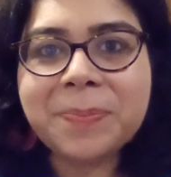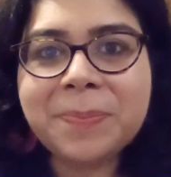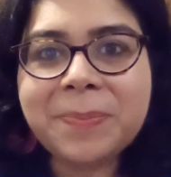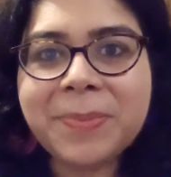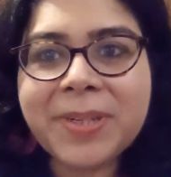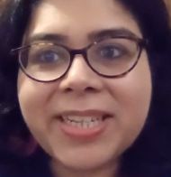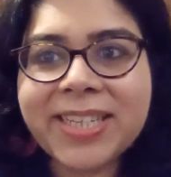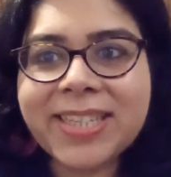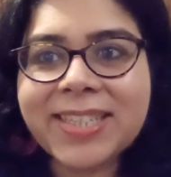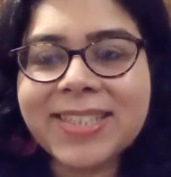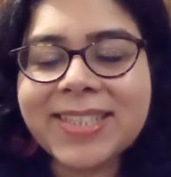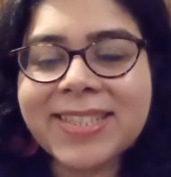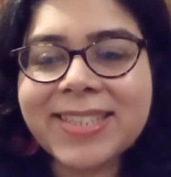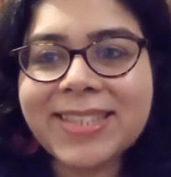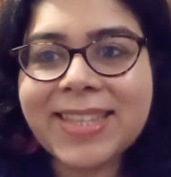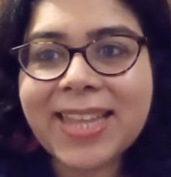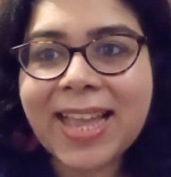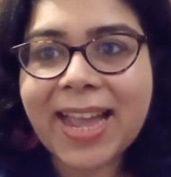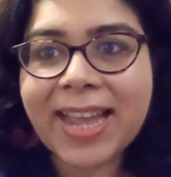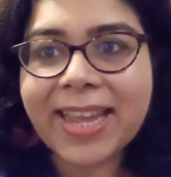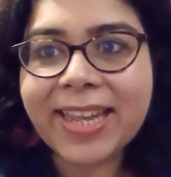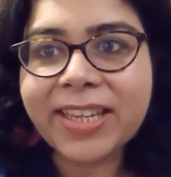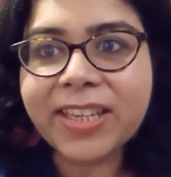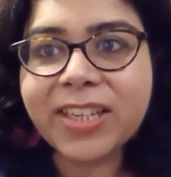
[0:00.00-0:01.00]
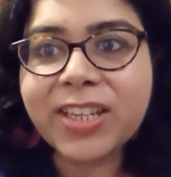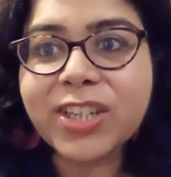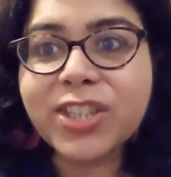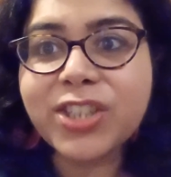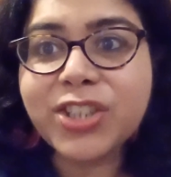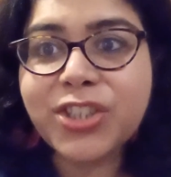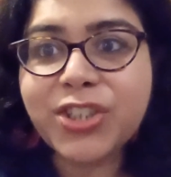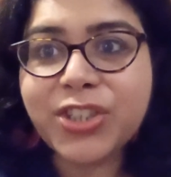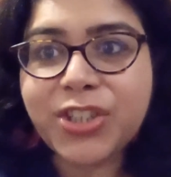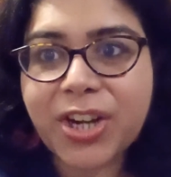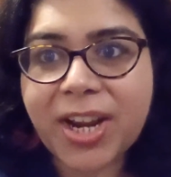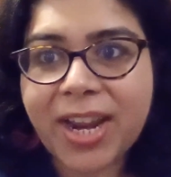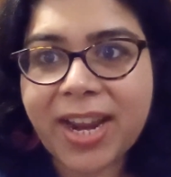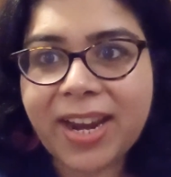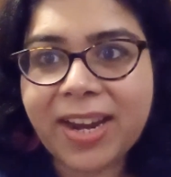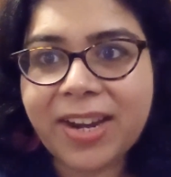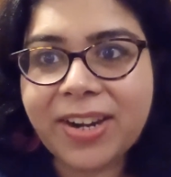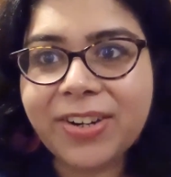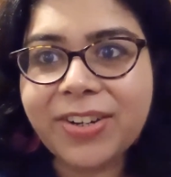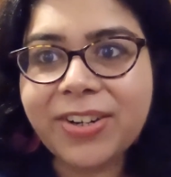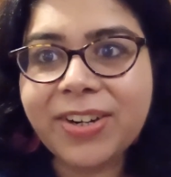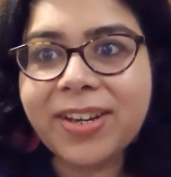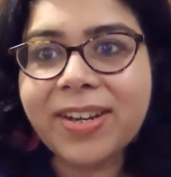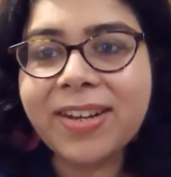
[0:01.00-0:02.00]
please like,
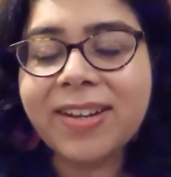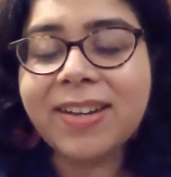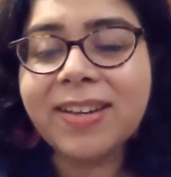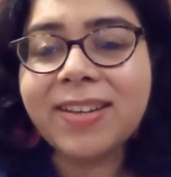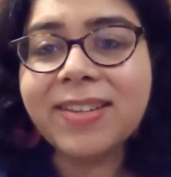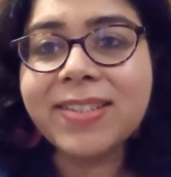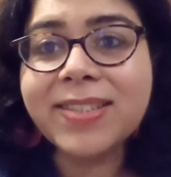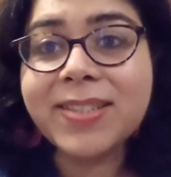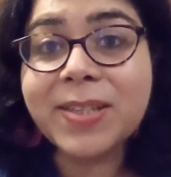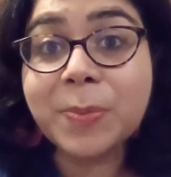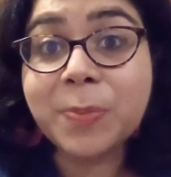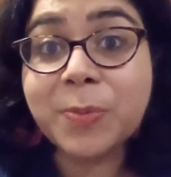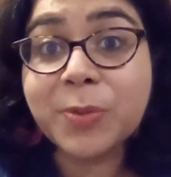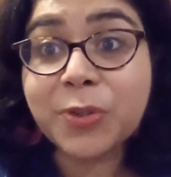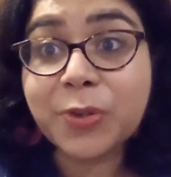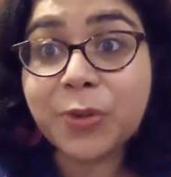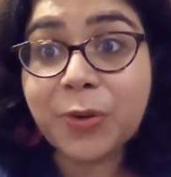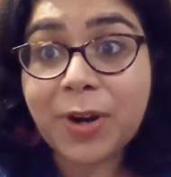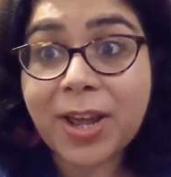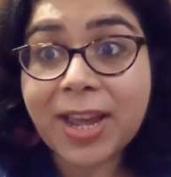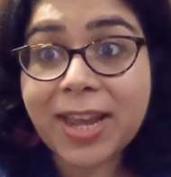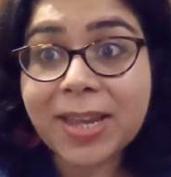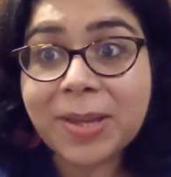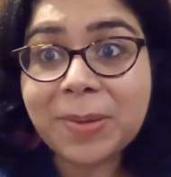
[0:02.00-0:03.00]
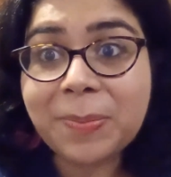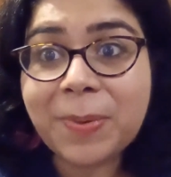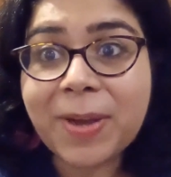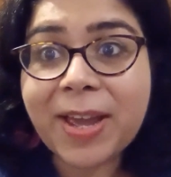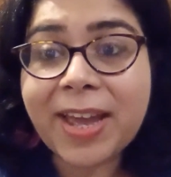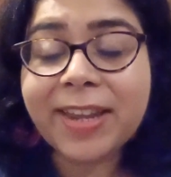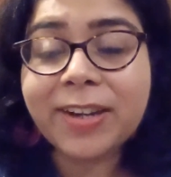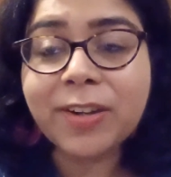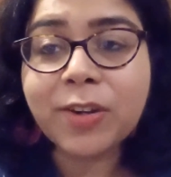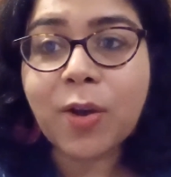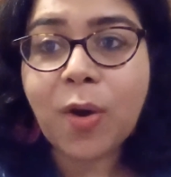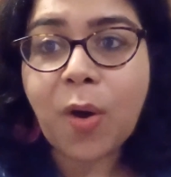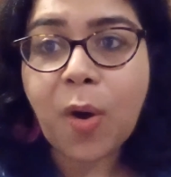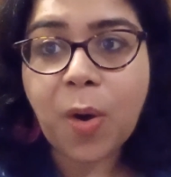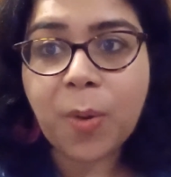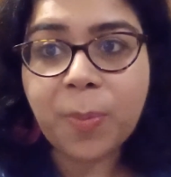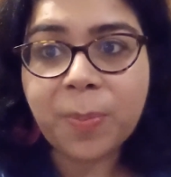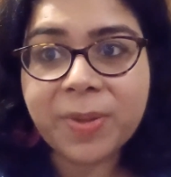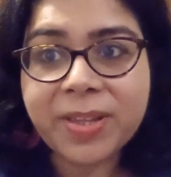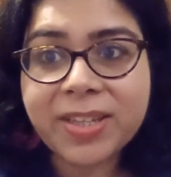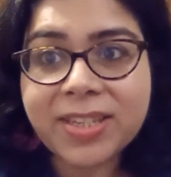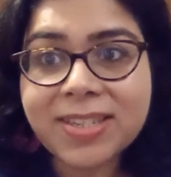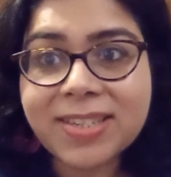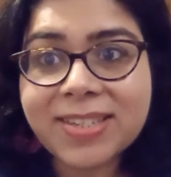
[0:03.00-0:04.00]
share, subscribe, and
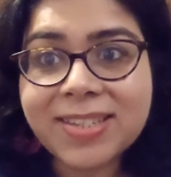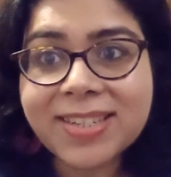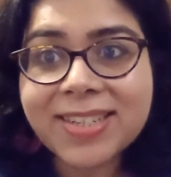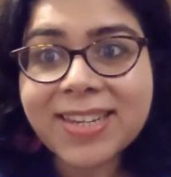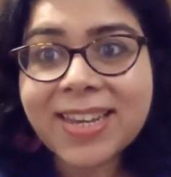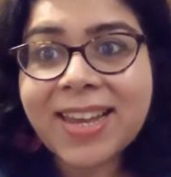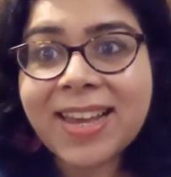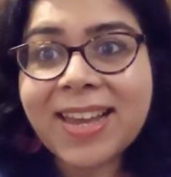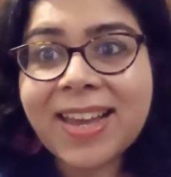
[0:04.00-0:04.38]
comment.